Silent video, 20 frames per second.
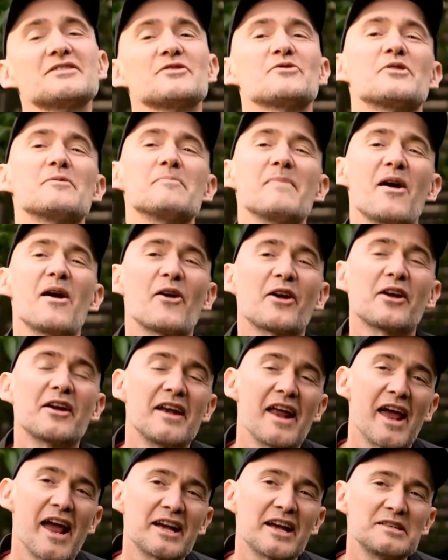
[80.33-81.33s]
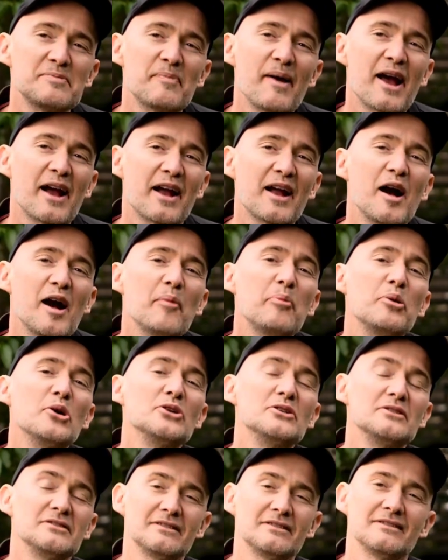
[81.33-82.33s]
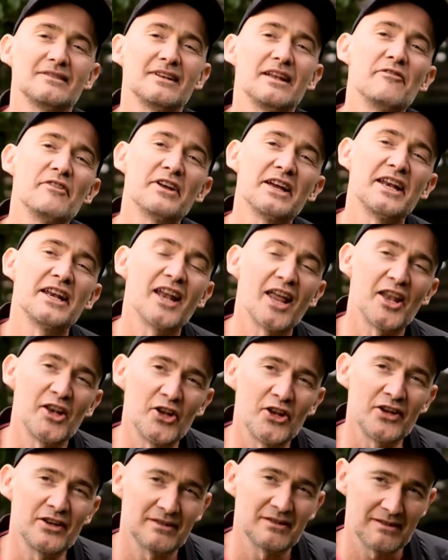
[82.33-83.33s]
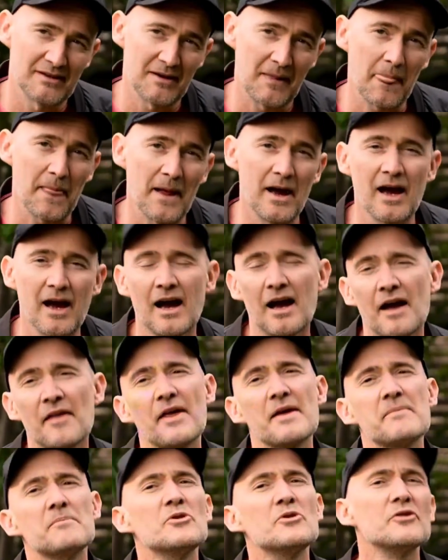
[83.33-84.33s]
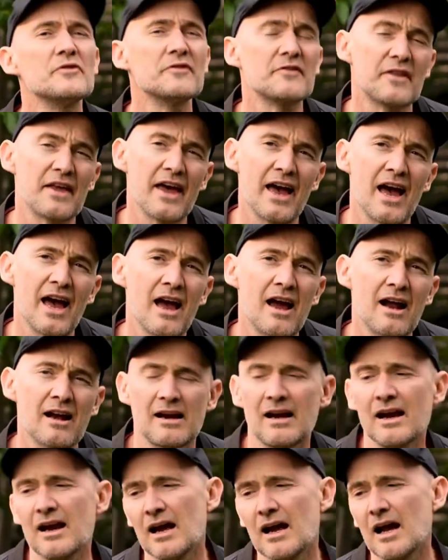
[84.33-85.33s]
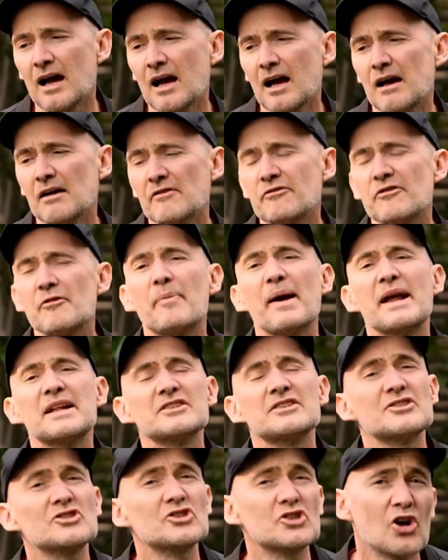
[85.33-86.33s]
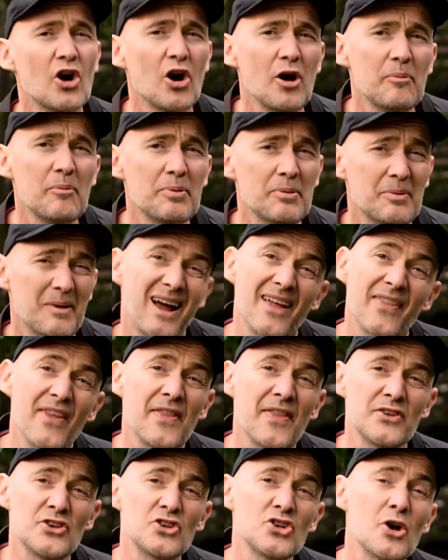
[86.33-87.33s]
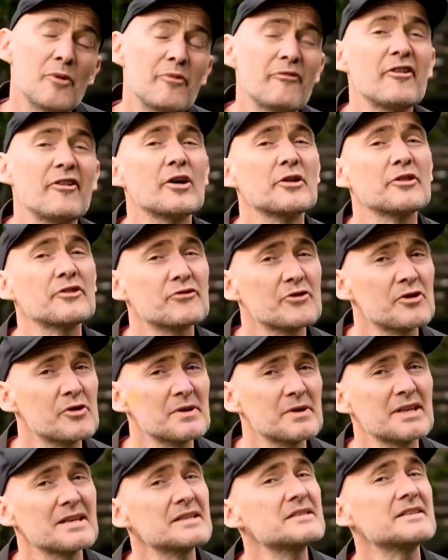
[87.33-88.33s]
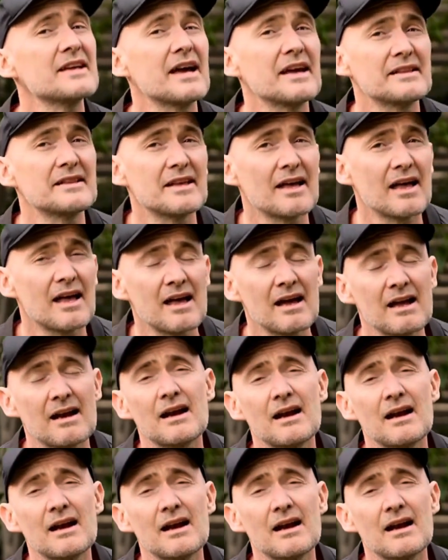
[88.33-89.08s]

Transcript: are an American expat couple living in London. They moved there for Ben's job, and then the job fell through and they stayed there